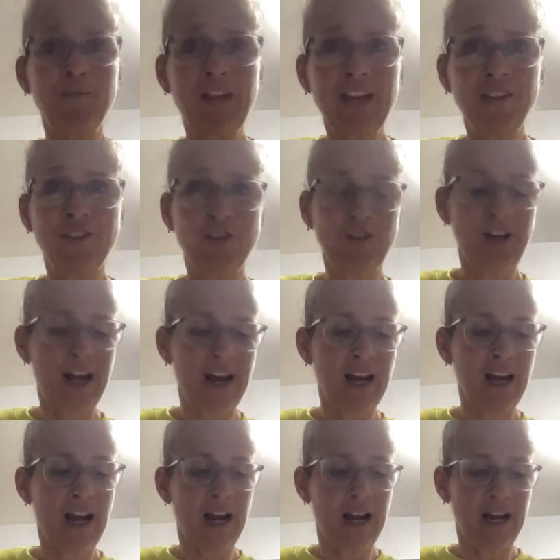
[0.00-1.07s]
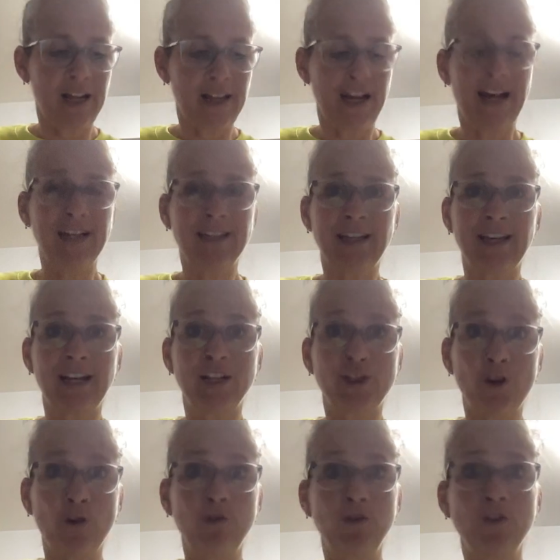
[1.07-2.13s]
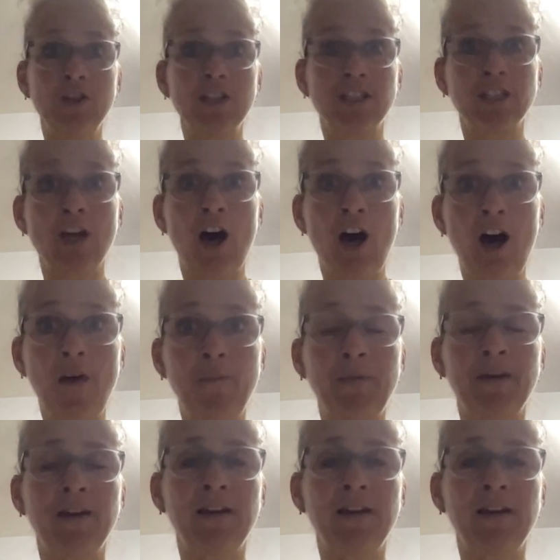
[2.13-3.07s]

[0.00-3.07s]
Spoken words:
yesterday, like I said, I showed you the top